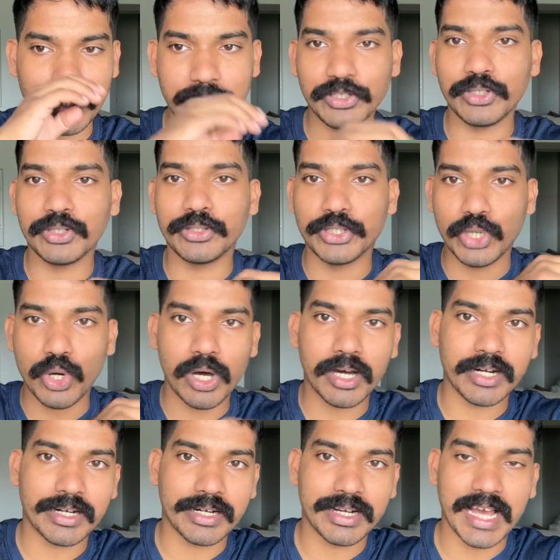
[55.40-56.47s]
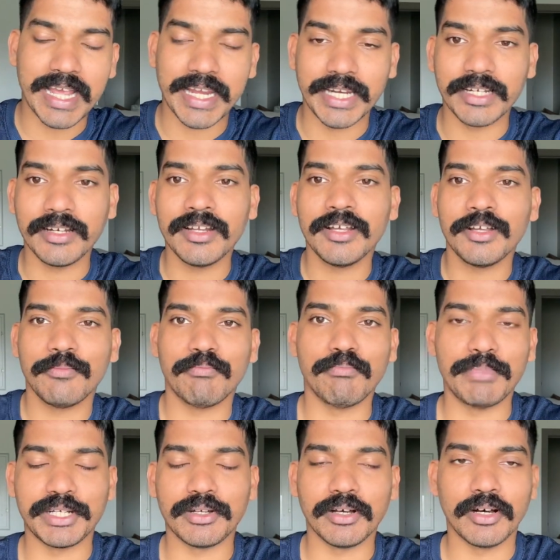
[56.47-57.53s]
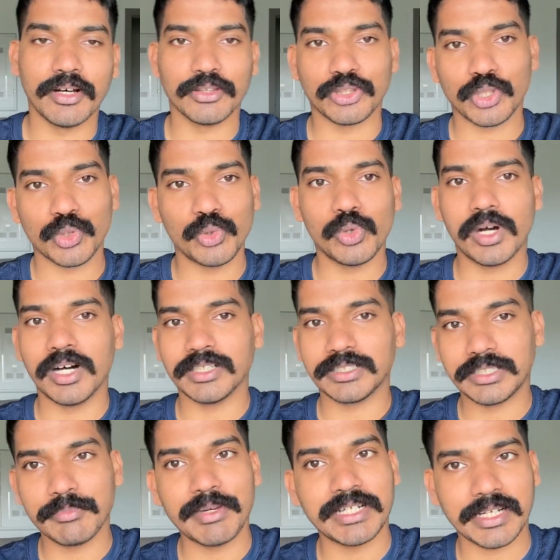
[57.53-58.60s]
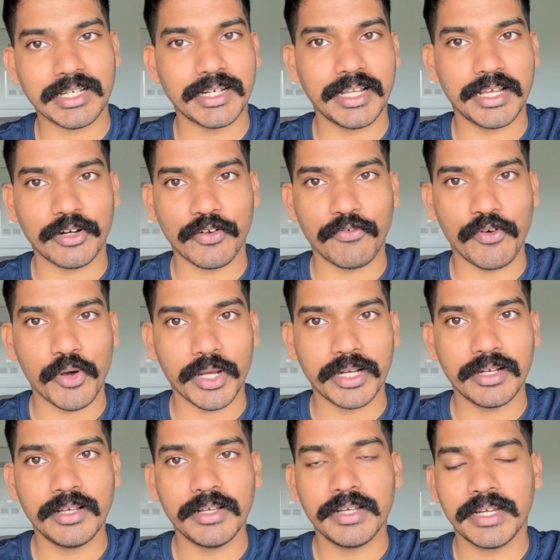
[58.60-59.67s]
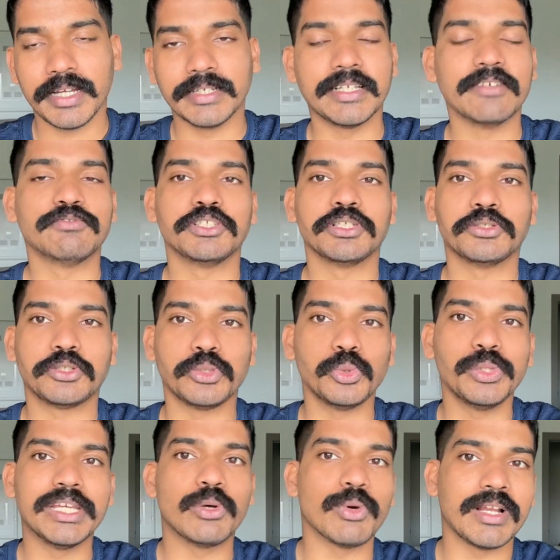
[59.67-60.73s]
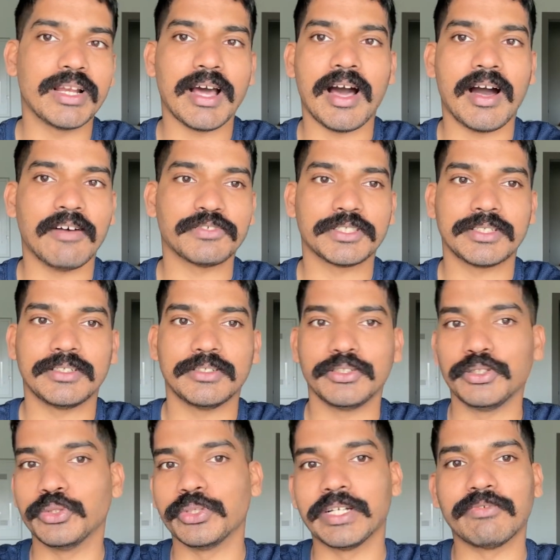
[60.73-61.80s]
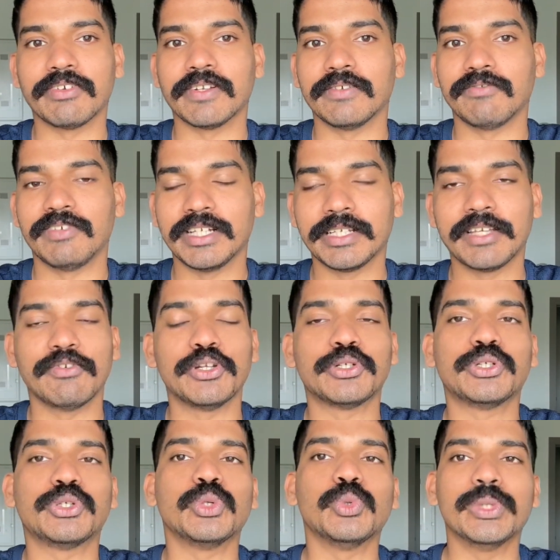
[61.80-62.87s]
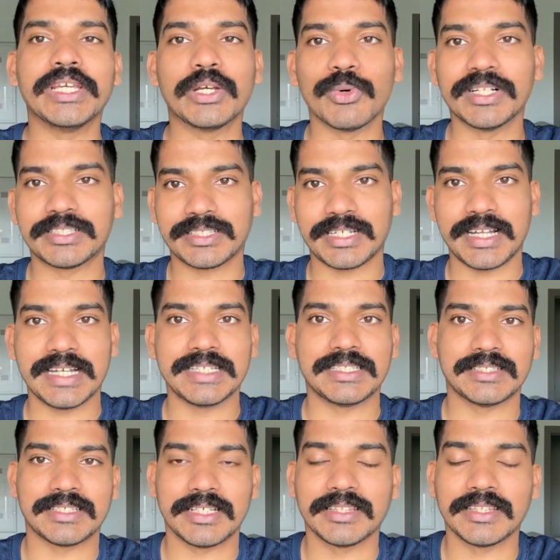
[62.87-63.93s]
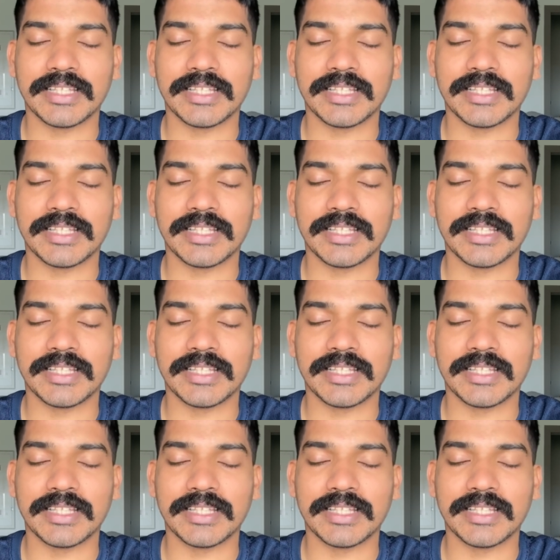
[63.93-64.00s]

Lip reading: you draw a line through a symmetrical aerofoil, it gives you two equal halves. It will give you two equal slices, and